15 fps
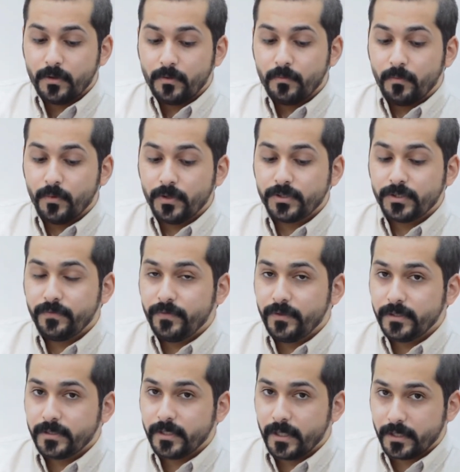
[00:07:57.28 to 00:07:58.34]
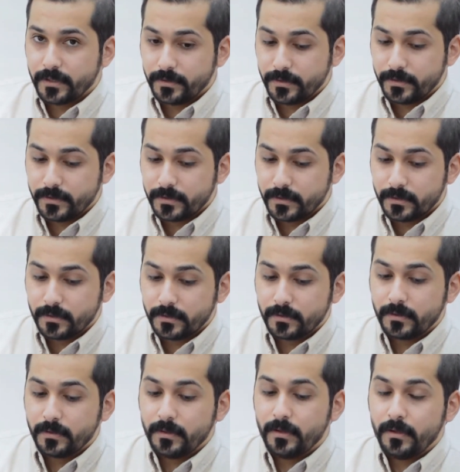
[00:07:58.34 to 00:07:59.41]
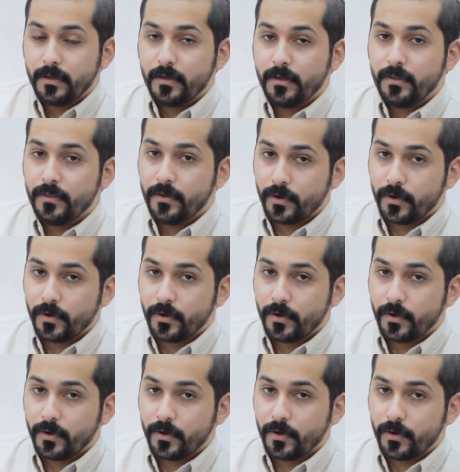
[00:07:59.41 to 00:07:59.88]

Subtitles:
Most of these reactors, the